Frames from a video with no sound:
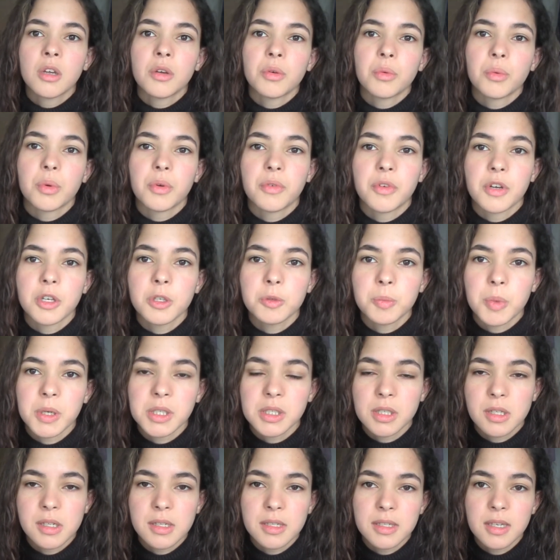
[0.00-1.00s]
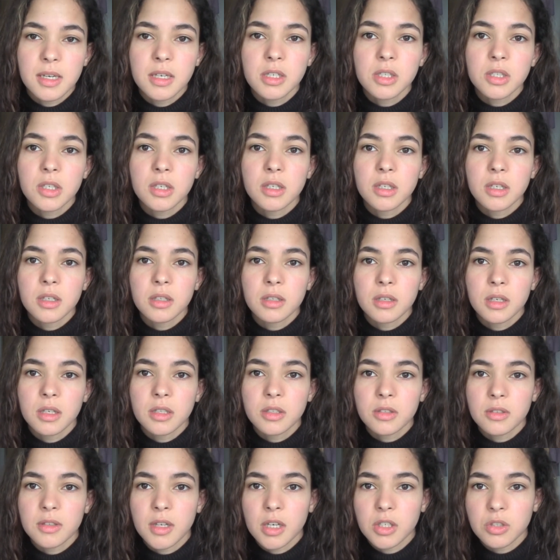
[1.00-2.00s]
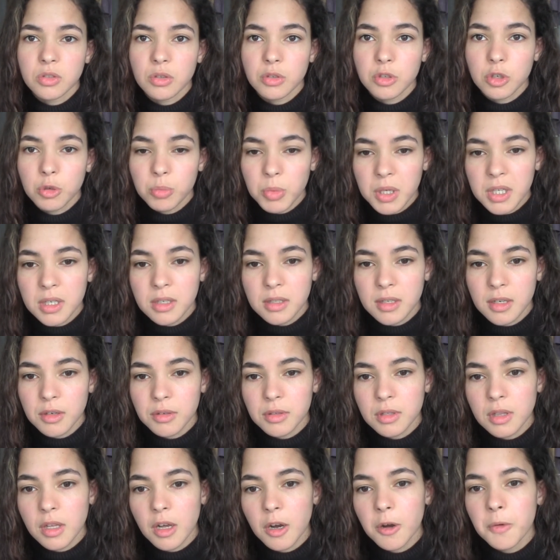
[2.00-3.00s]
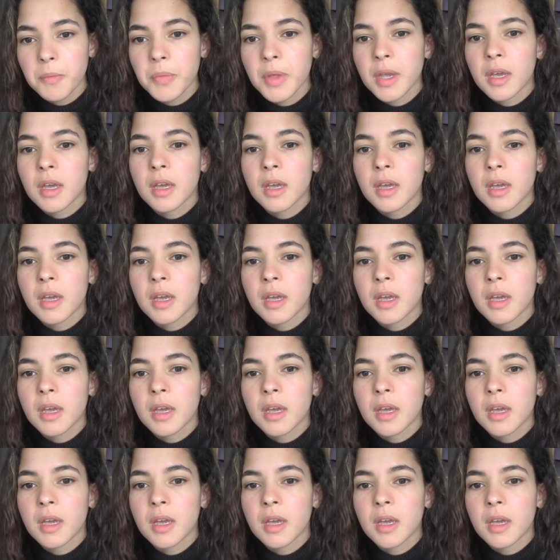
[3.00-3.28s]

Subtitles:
with a specialization in international humanitarian law